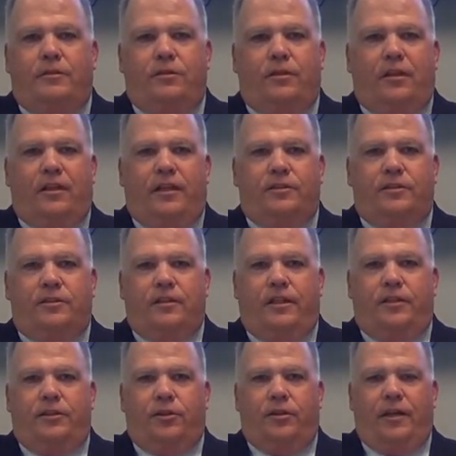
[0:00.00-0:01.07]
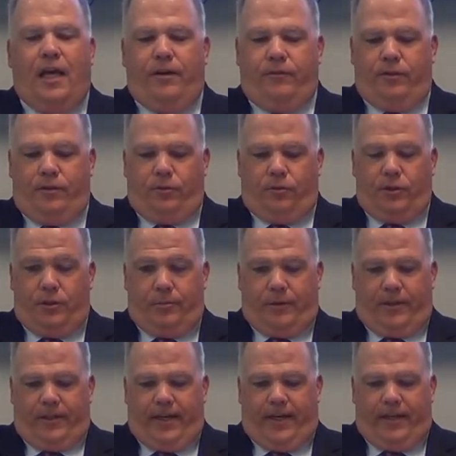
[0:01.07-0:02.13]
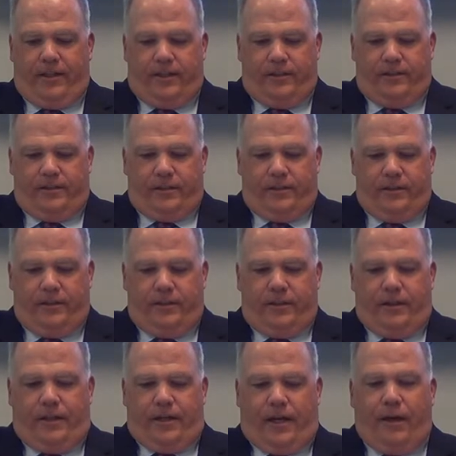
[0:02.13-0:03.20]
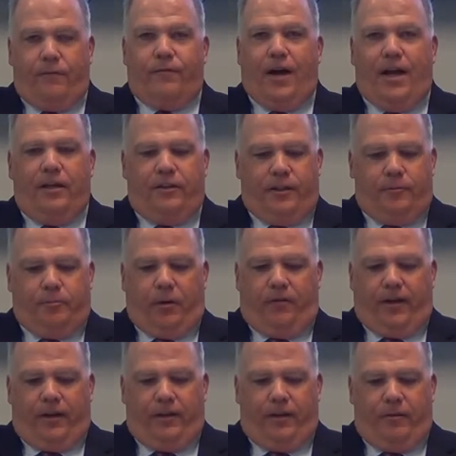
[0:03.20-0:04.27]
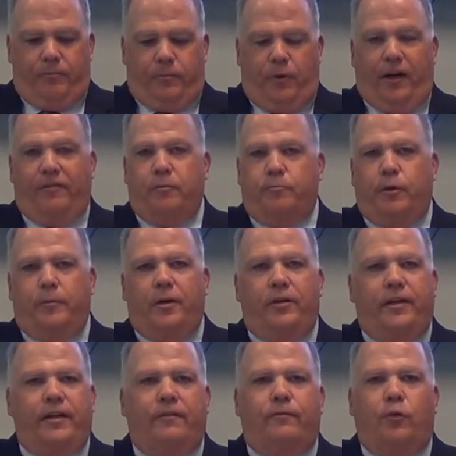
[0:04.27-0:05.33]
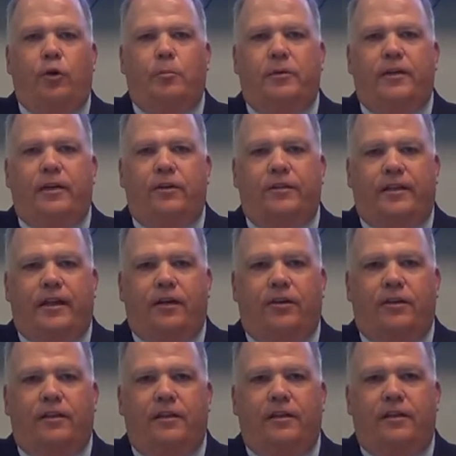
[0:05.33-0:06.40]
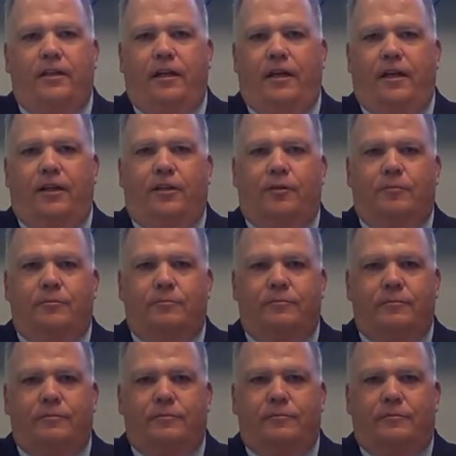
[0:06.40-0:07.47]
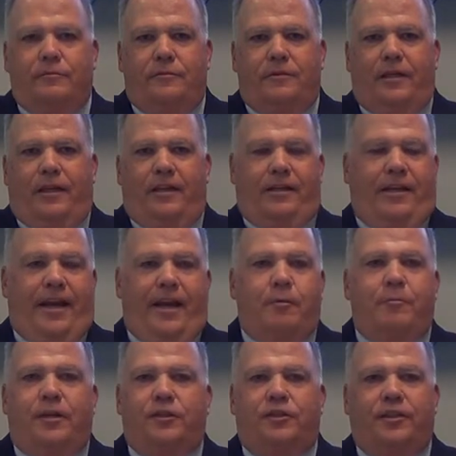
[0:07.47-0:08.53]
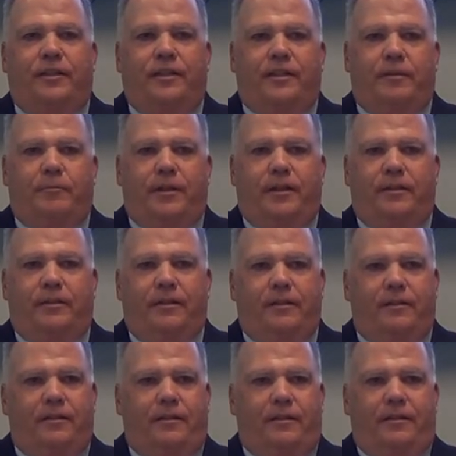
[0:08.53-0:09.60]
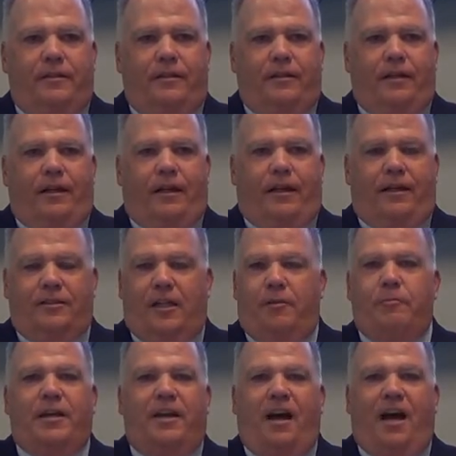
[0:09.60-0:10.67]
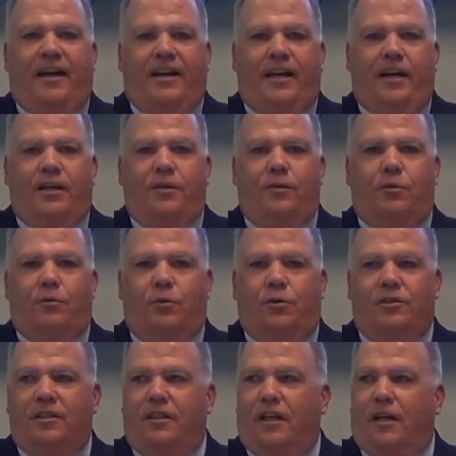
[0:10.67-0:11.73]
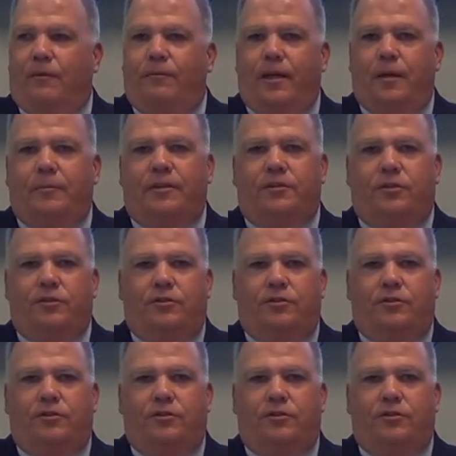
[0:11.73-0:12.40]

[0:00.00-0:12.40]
the legislature and have endorsed my candidacy. And finally, promoting affordable health care. I think Dan mentioned it. I mean, As I've been knocking on doors, a lot of families are